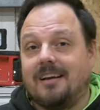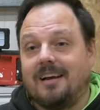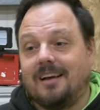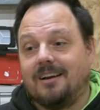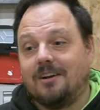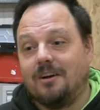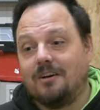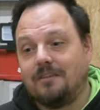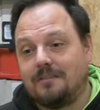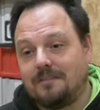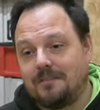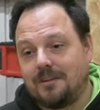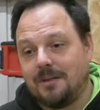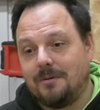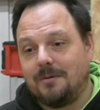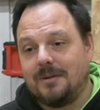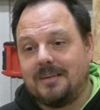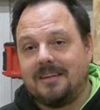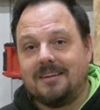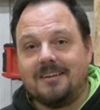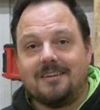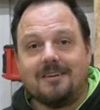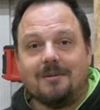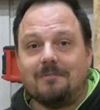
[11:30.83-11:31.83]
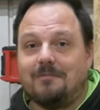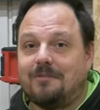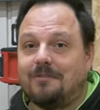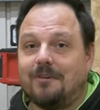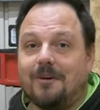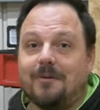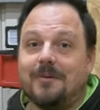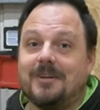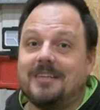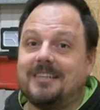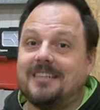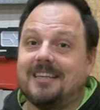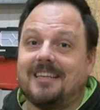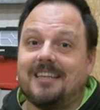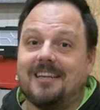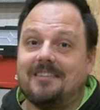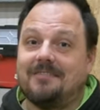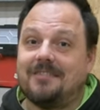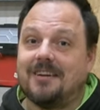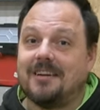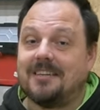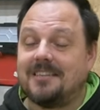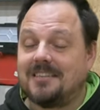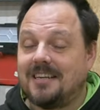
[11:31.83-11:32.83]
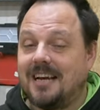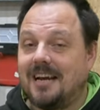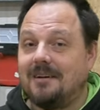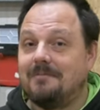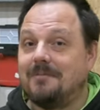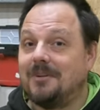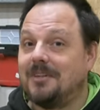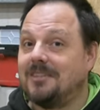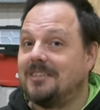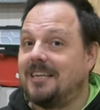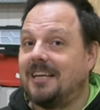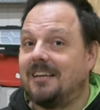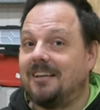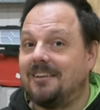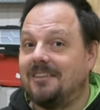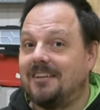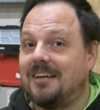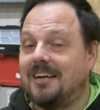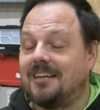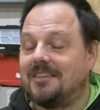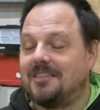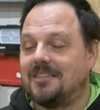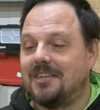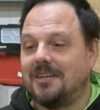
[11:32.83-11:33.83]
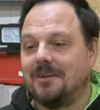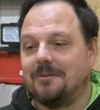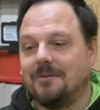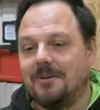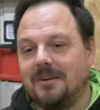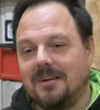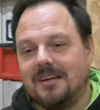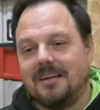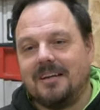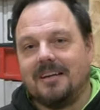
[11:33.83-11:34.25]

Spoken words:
And hopefully we can come through and deliver. Time will tell on that too.